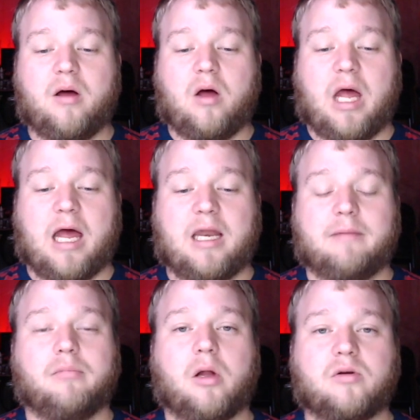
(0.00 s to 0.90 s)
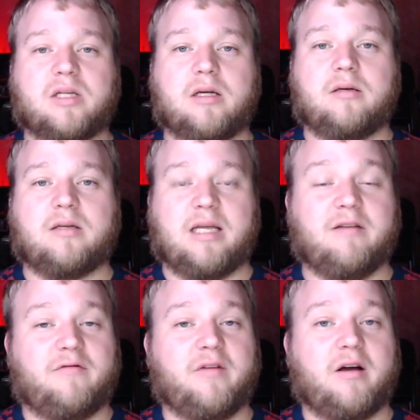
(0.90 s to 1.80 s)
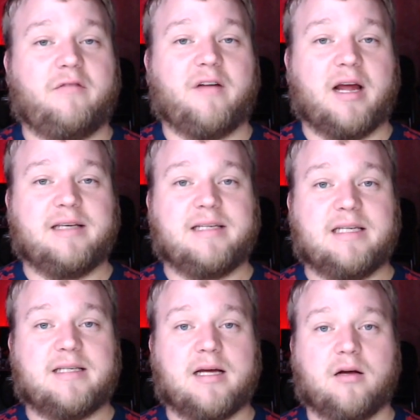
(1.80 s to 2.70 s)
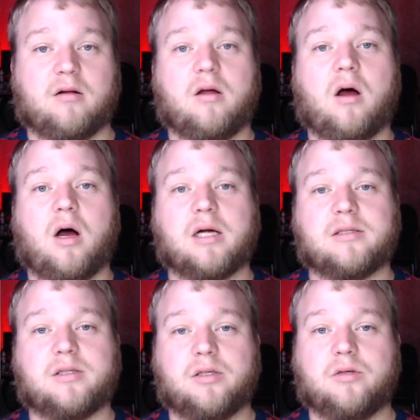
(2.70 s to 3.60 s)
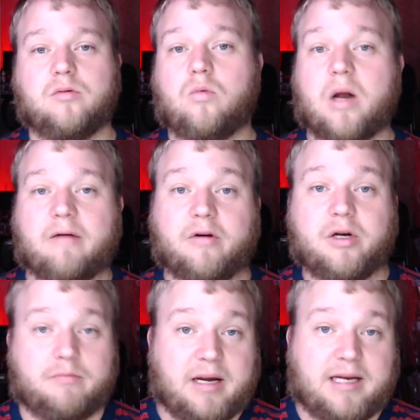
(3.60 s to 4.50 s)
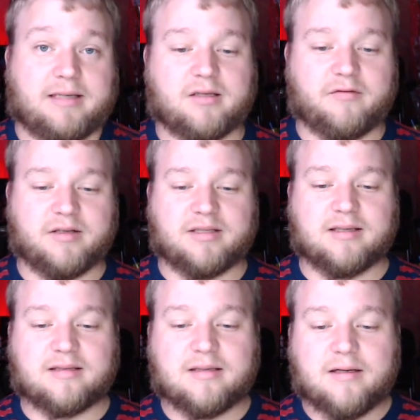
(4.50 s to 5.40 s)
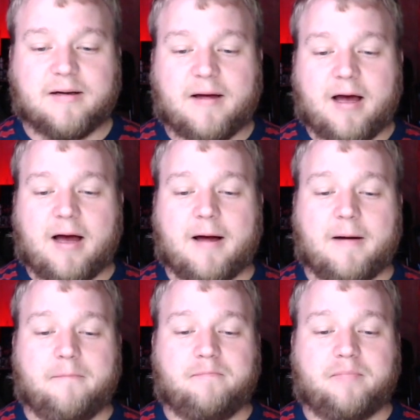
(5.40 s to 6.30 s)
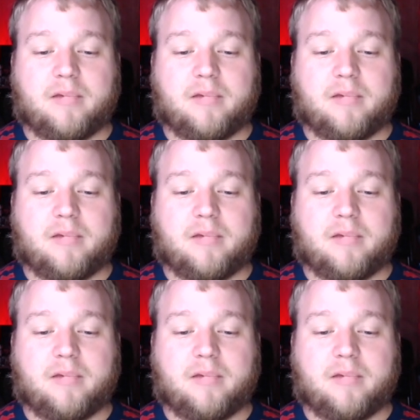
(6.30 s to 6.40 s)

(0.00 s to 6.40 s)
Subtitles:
And it blows it in very fine detail onto whatever your painting surface is. The